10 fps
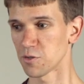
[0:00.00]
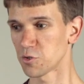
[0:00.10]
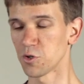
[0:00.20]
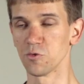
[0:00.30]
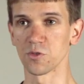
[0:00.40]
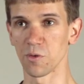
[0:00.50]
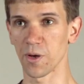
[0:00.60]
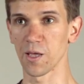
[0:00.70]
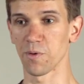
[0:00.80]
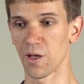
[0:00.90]
choose the
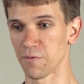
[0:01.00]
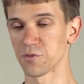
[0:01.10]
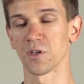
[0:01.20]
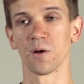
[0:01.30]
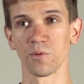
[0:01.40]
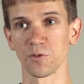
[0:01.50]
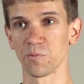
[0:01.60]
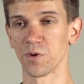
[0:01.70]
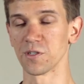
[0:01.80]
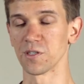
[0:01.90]
paper, have samples
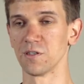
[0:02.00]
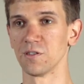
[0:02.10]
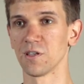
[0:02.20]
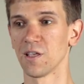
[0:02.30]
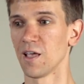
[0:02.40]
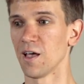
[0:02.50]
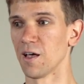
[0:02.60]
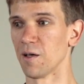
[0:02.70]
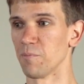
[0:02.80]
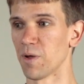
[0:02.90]
printed,
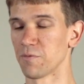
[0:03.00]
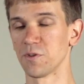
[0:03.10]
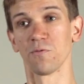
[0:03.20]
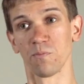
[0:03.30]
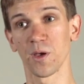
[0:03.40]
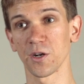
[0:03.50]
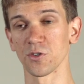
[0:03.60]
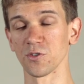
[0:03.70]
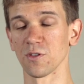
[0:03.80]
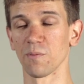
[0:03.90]
have different
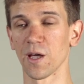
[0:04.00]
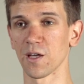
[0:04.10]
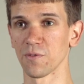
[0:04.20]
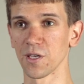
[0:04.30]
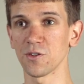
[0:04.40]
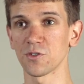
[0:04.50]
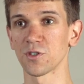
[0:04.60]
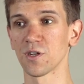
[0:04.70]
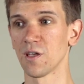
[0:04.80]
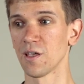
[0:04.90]
pictures on the back of each.